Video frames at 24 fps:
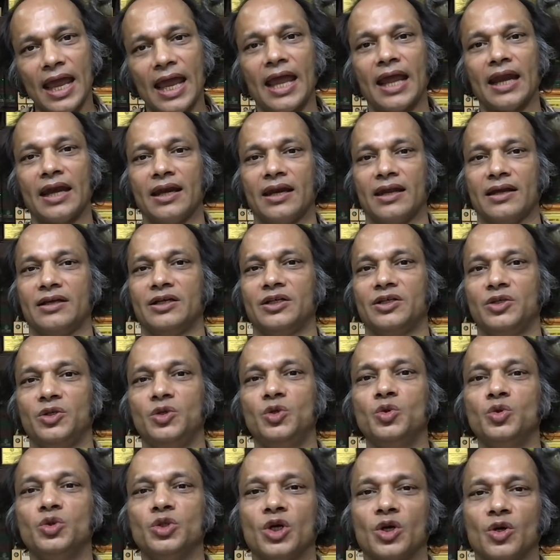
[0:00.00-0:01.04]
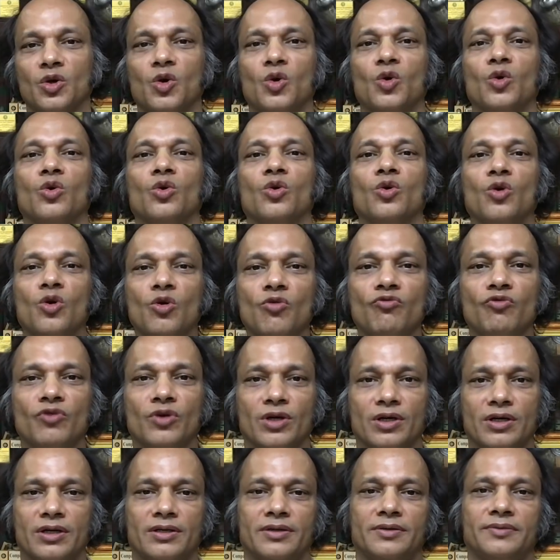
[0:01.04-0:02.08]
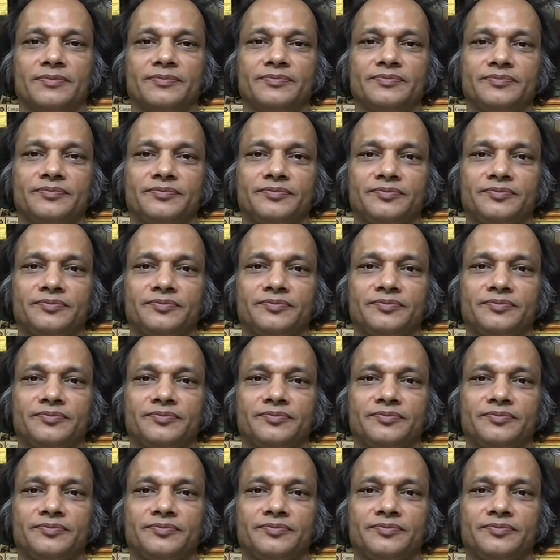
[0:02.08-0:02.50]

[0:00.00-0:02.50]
and do your own homework.